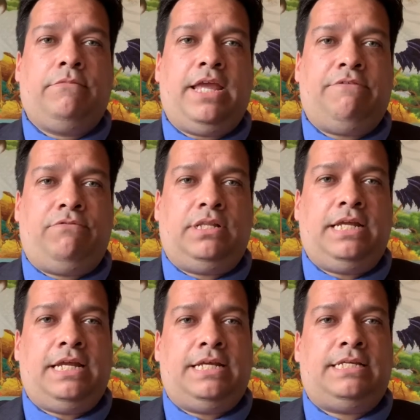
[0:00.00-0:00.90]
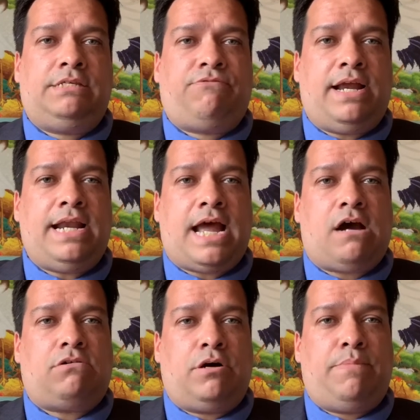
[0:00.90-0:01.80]
It really is right
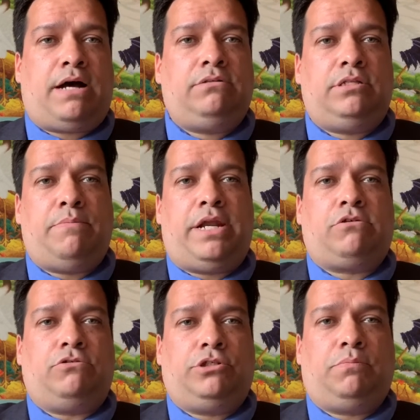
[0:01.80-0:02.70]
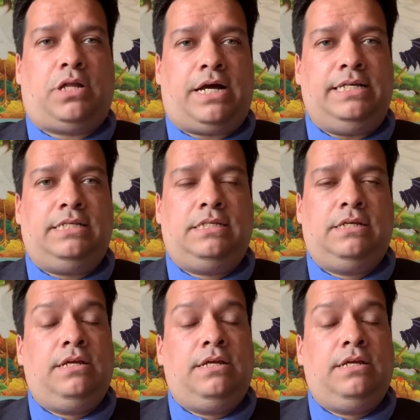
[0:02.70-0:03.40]
now about the medical supplies.